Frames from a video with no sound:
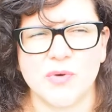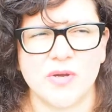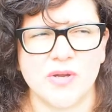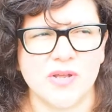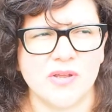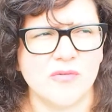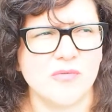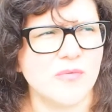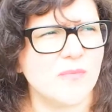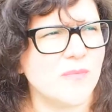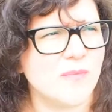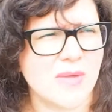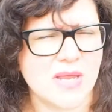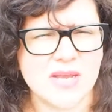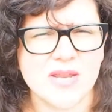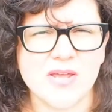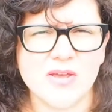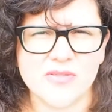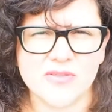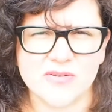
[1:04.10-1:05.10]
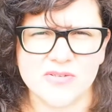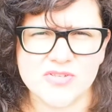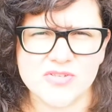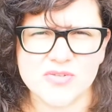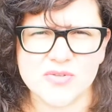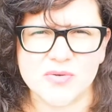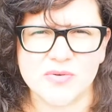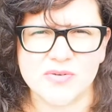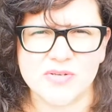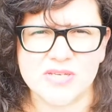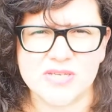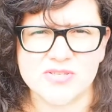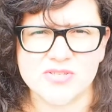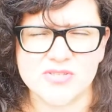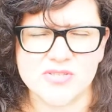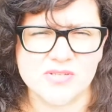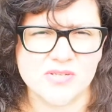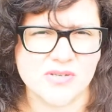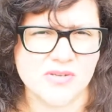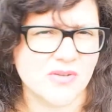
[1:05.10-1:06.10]
where many other
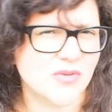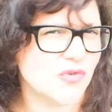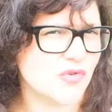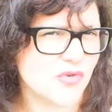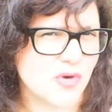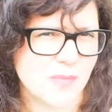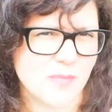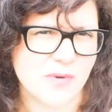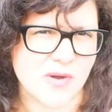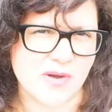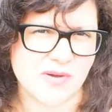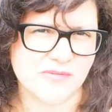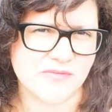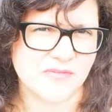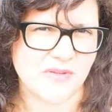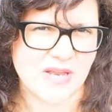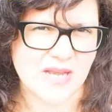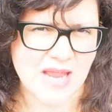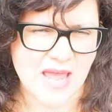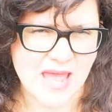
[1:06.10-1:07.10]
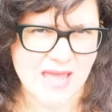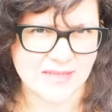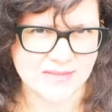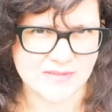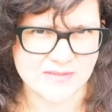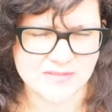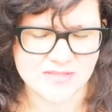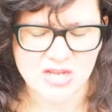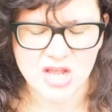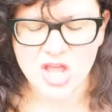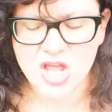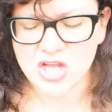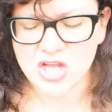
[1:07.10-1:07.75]
stories drop off and end.